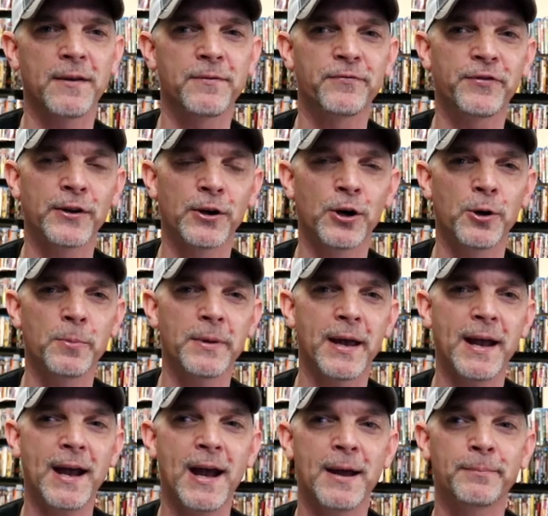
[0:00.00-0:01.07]
film that
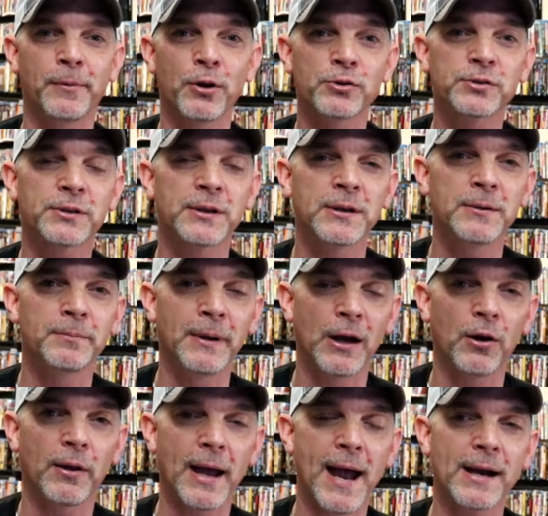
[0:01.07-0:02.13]
had mostly
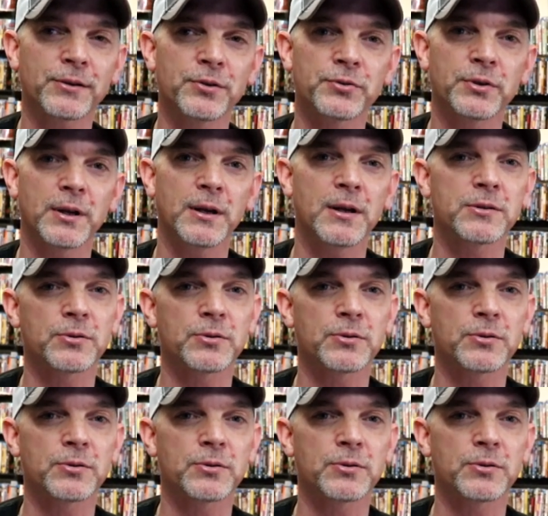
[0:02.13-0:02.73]
male actors in it,